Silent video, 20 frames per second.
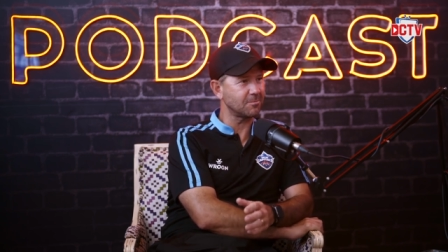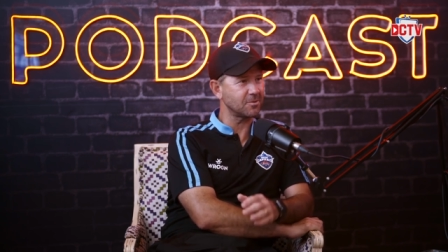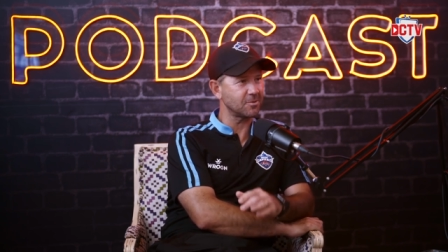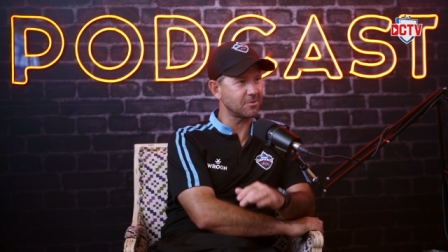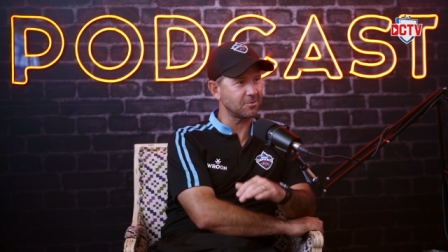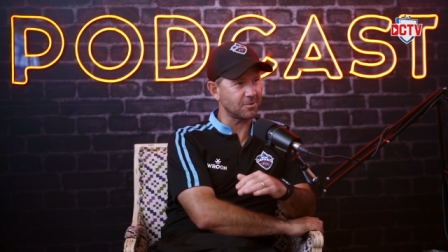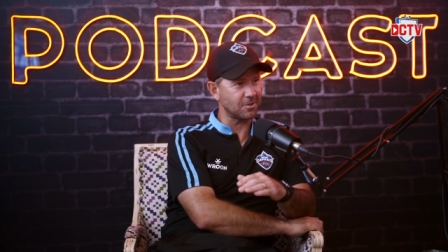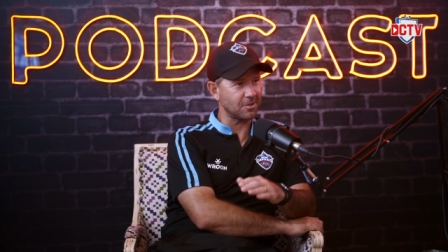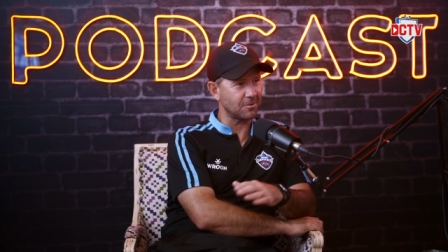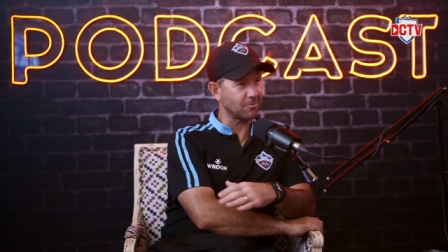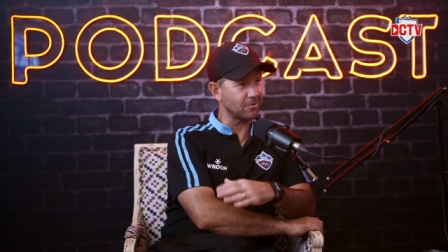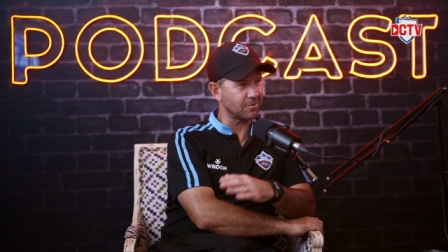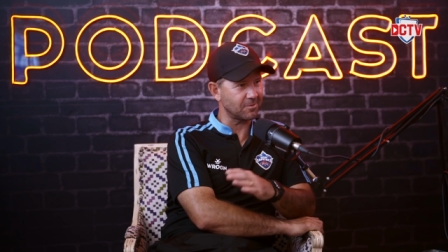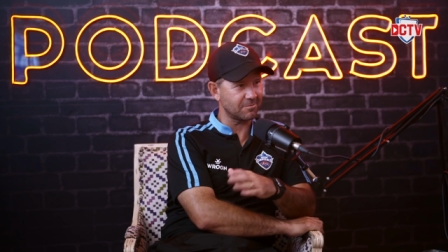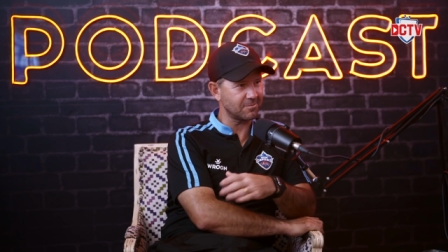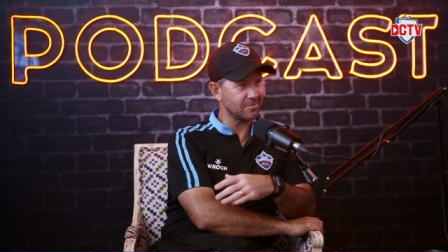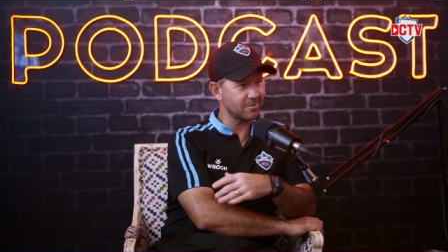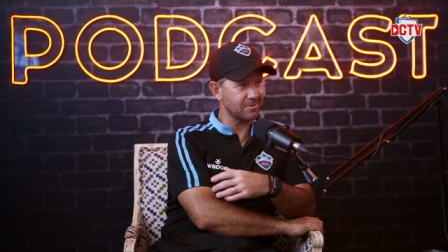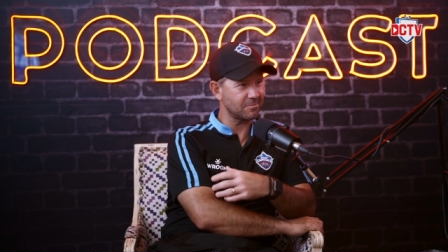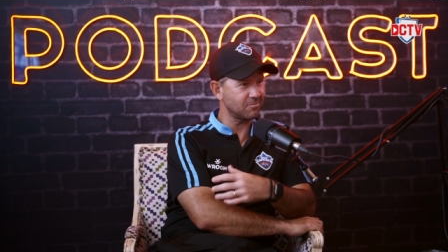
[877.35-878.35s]
I'm just looking at what
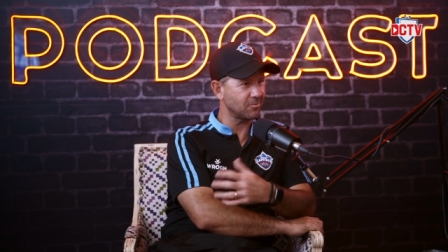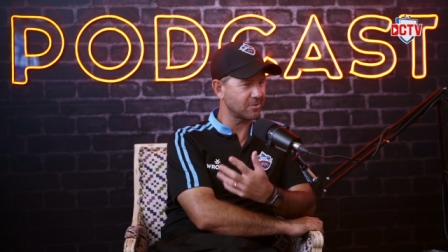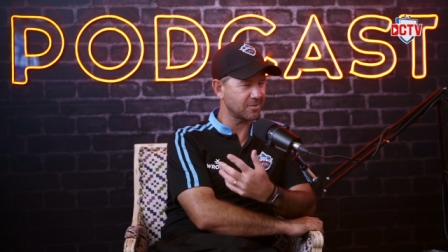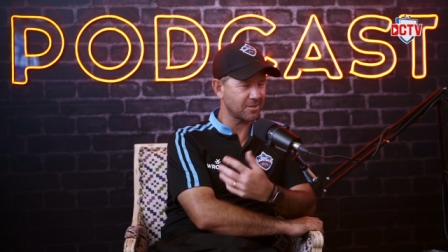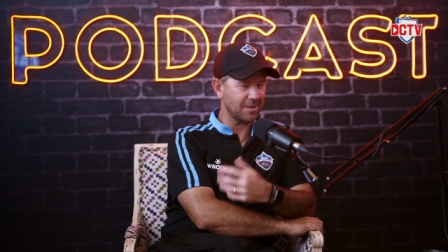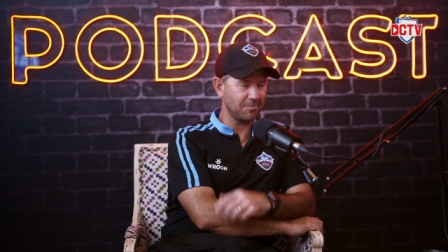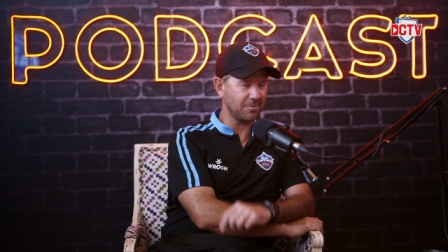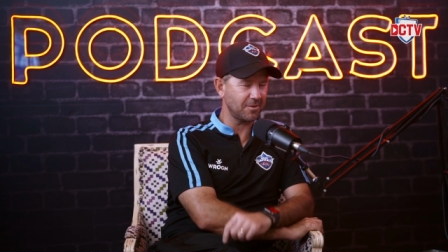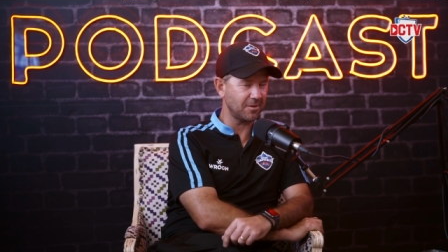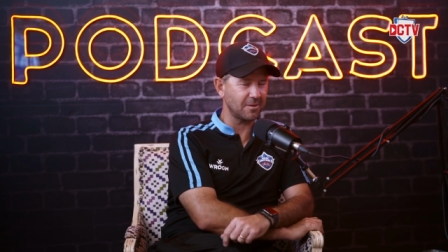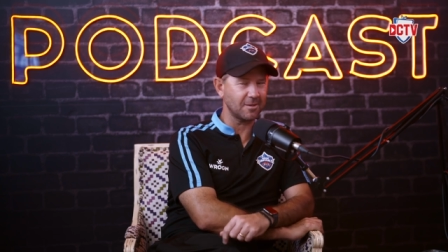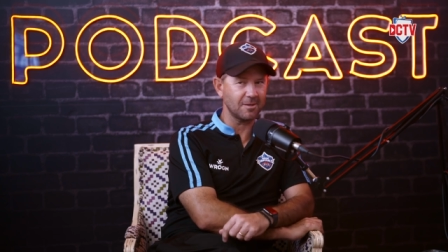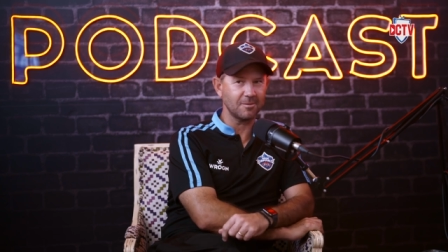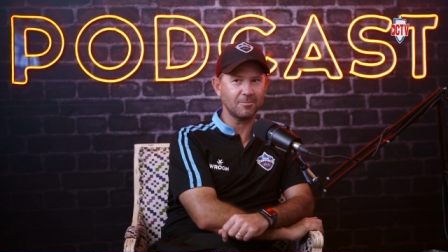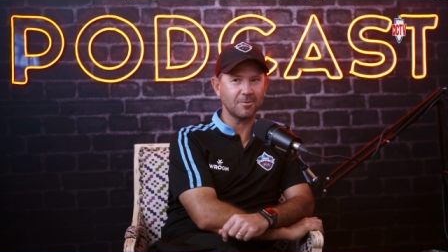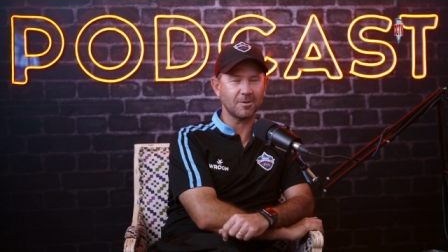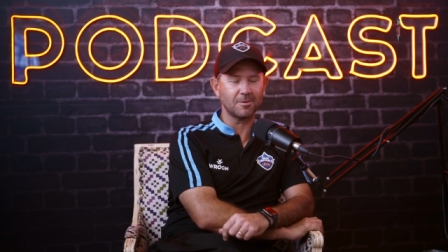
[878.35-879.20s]
what's happening there.